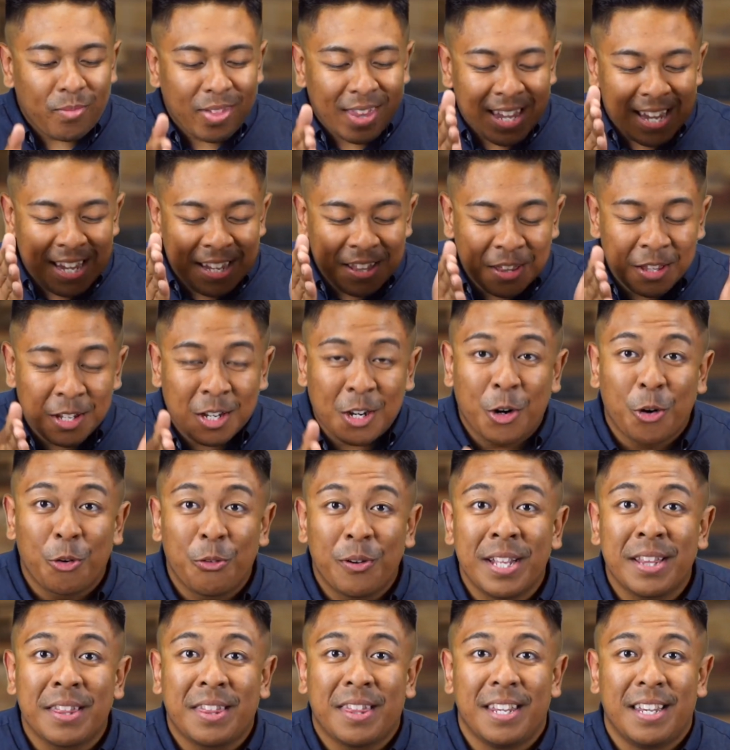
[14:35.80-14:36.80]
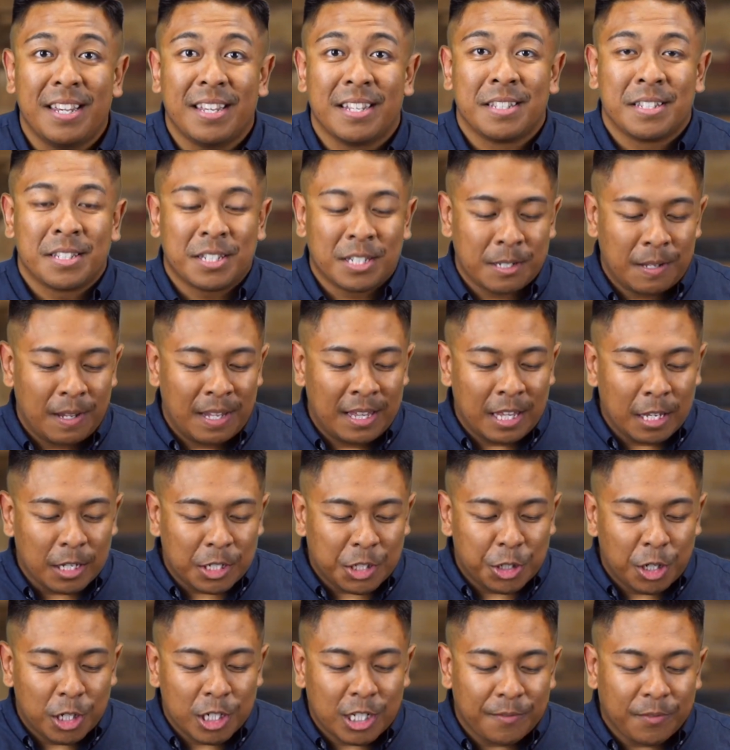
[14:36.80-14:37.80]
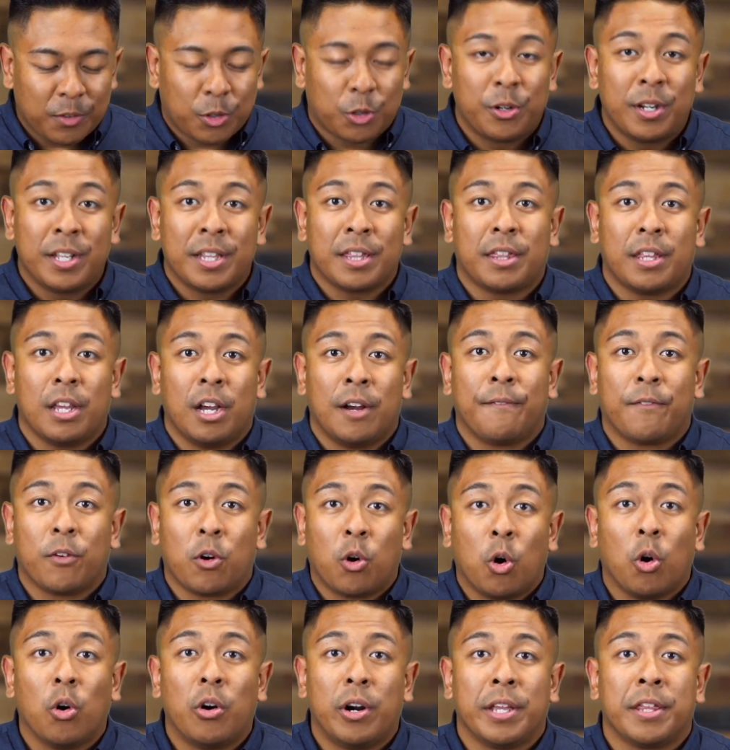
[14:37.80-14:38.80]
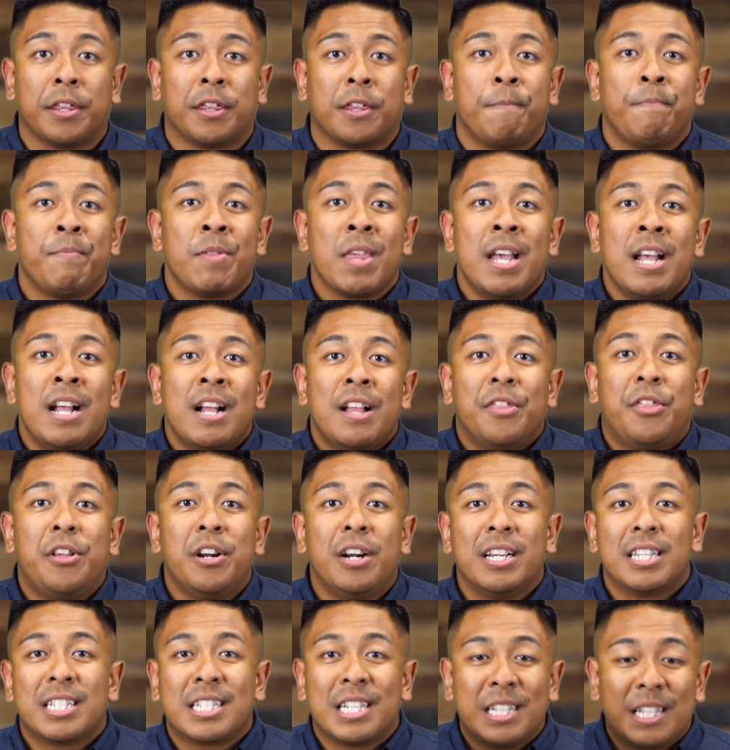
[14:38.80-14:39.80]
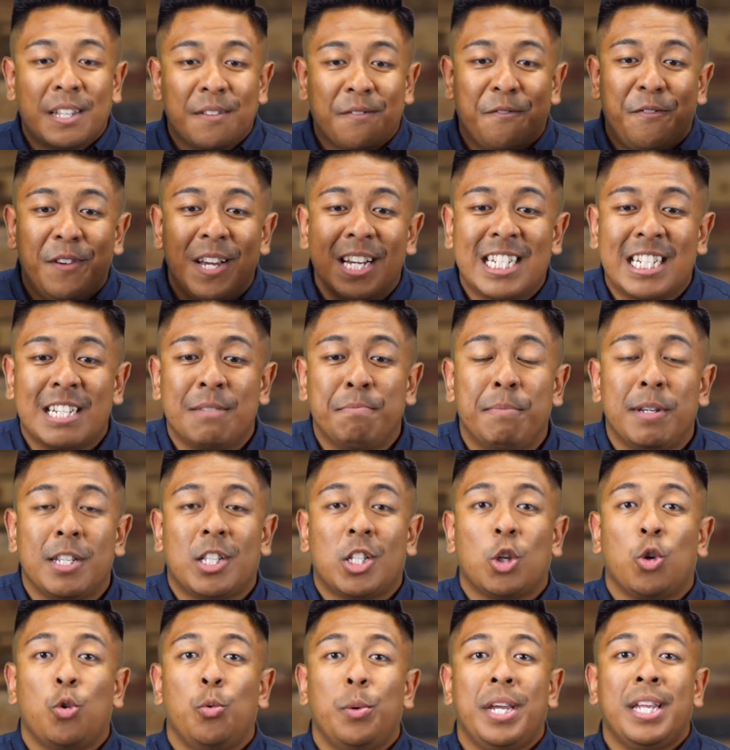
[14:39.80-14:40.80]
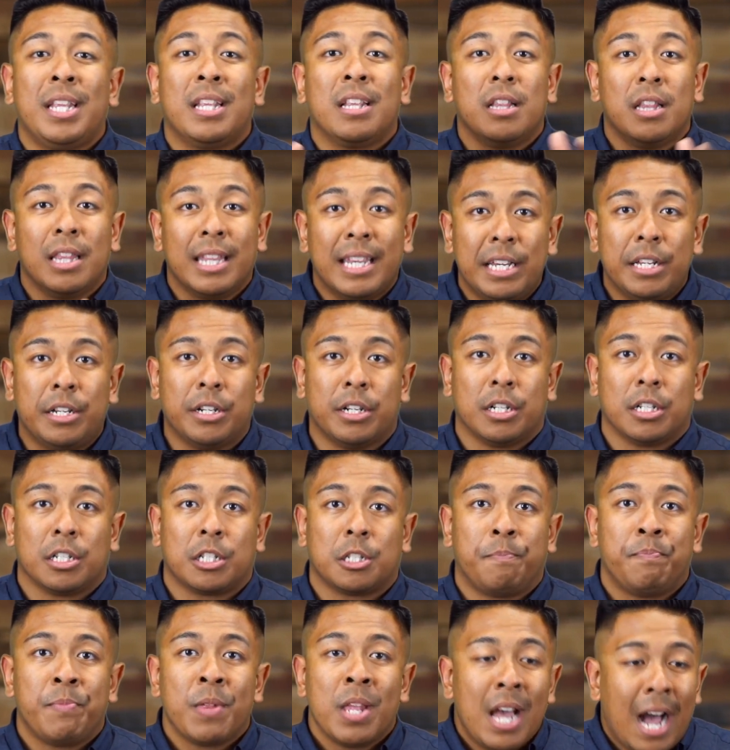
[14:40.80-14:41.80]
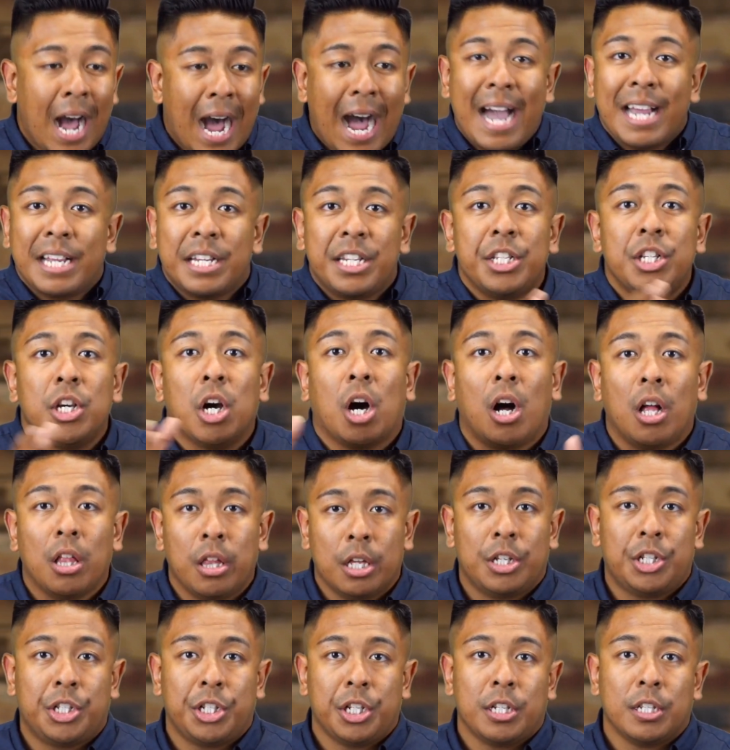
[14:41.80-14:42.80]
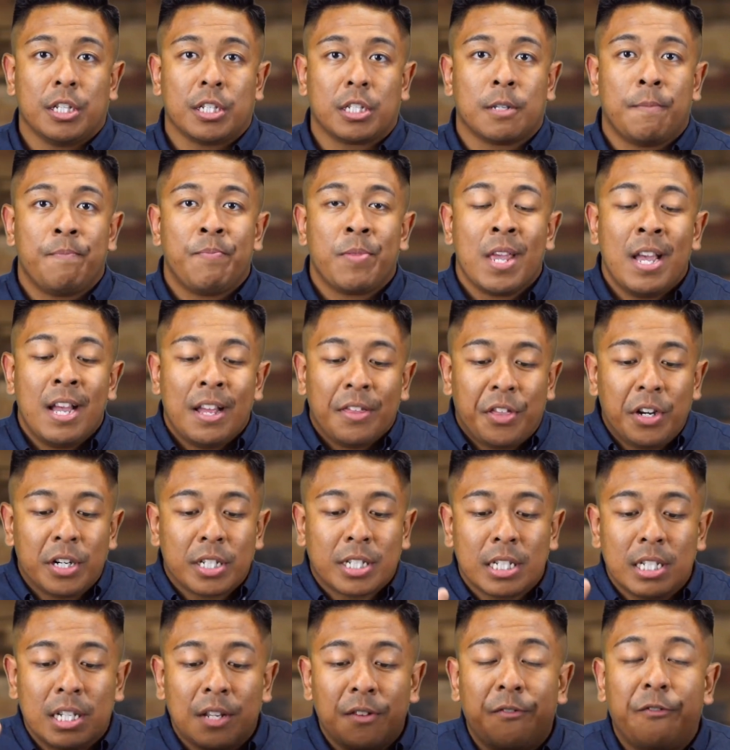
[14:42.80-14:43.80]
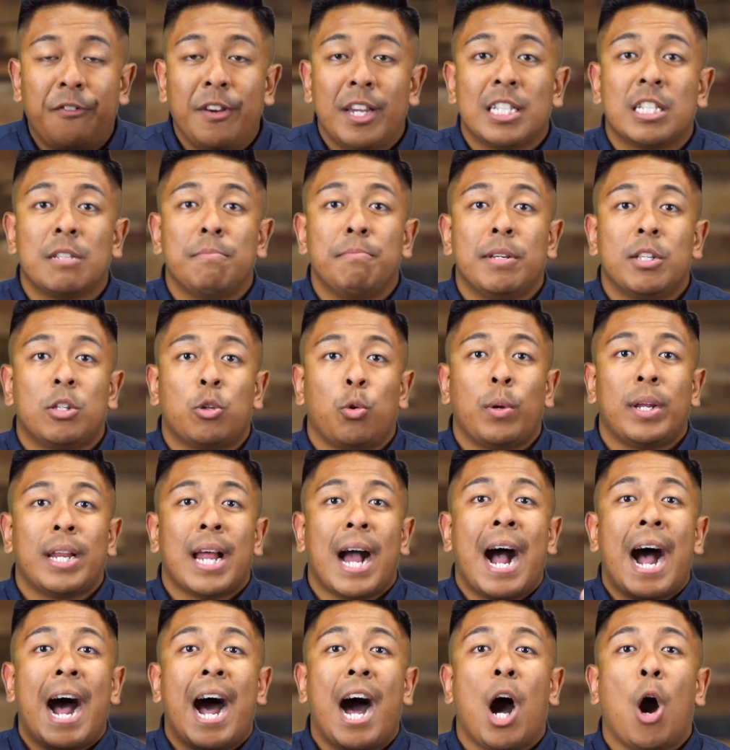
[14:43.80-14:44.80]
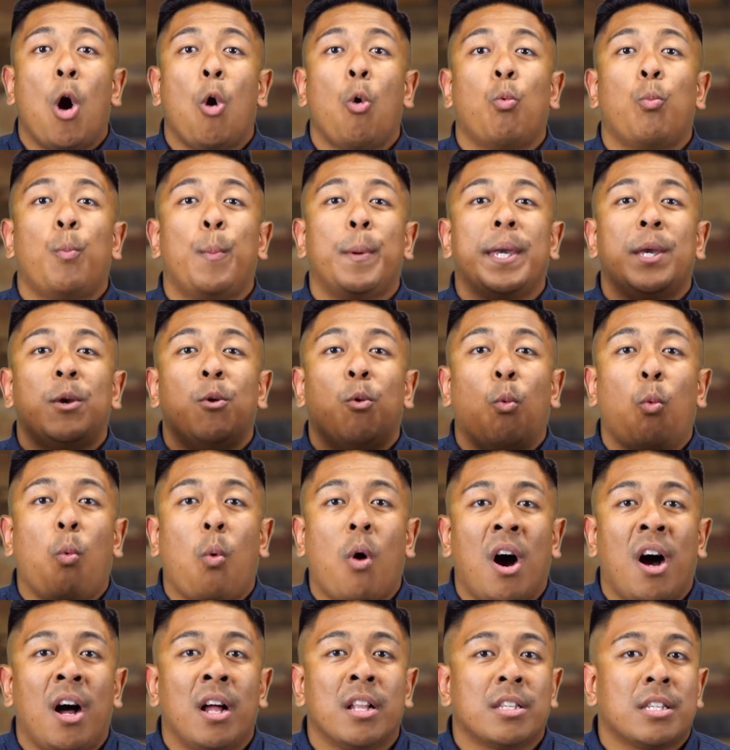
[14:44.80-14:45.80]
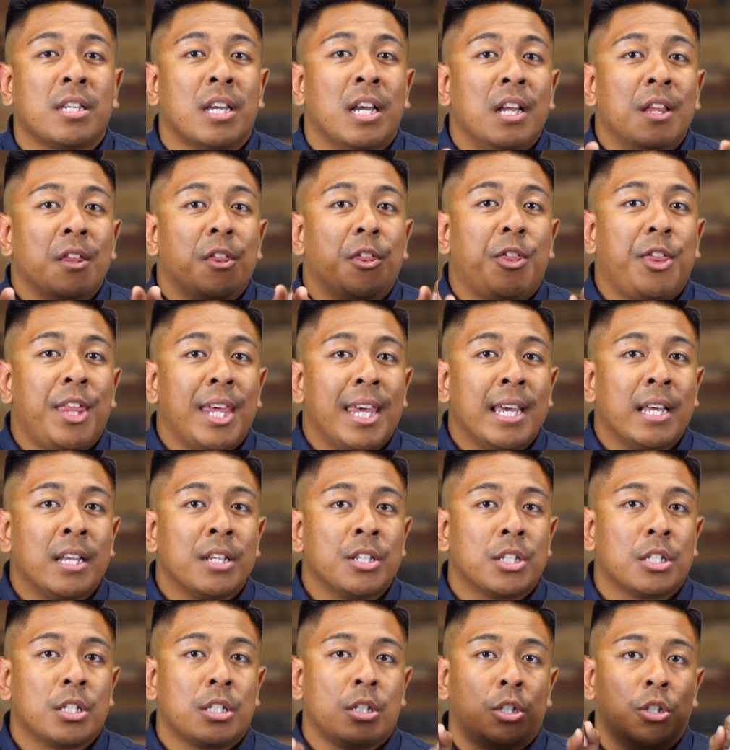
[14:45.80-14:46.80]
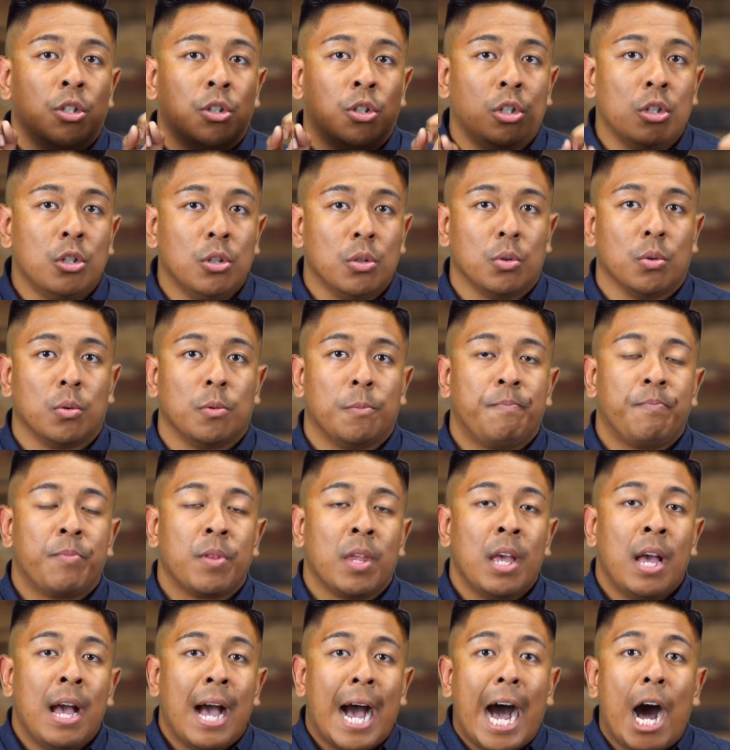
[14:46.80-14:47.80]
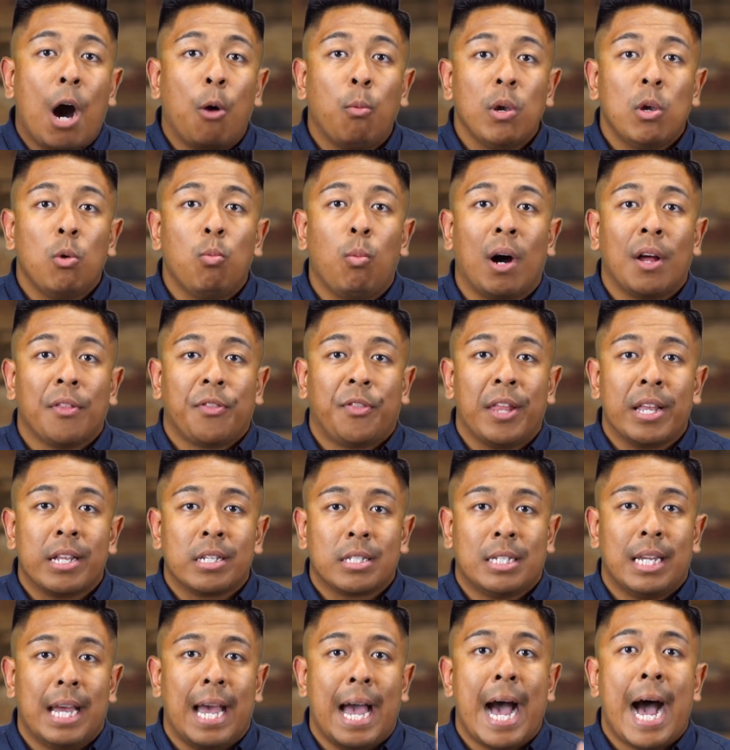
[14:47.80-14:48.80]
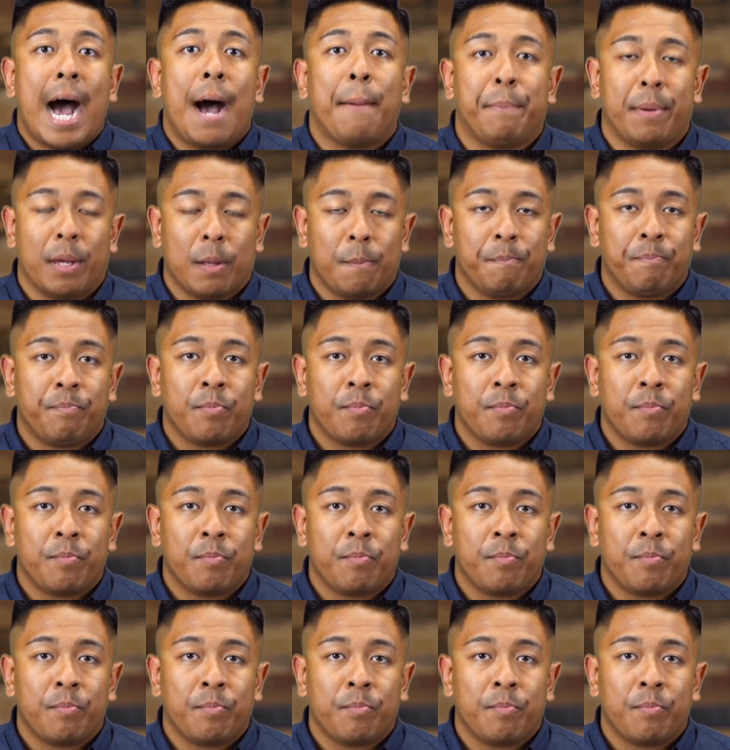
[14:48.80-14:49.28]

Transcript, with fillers: in Corinthians, in the church of Corinth, of Corinth there is a division between leaders, ideologies. There's a division between how we want things to do, how we want things to happen.